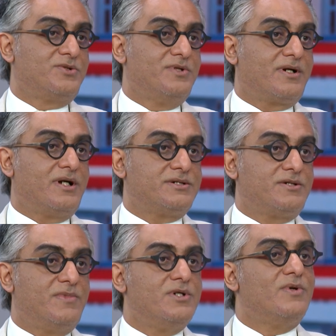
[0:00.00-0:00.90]
to your
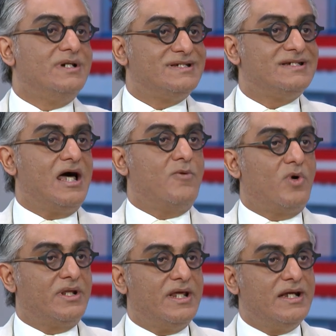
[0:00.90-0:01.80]
customer to understand
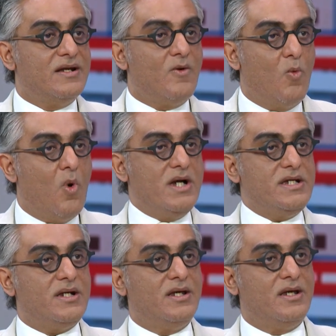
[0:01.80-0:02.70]
what they
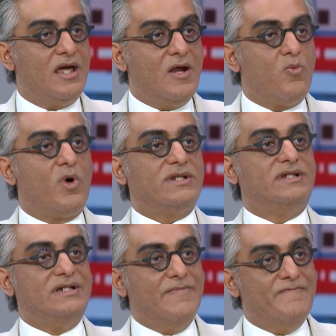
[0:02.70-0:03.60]
want and what is
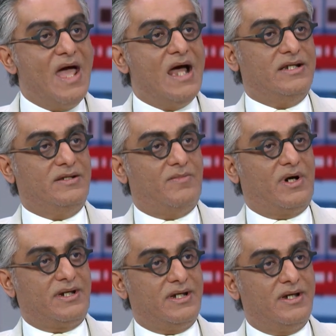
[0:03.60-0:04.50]
the demand in the
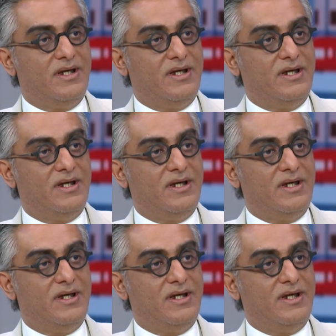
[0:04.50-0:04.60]
market.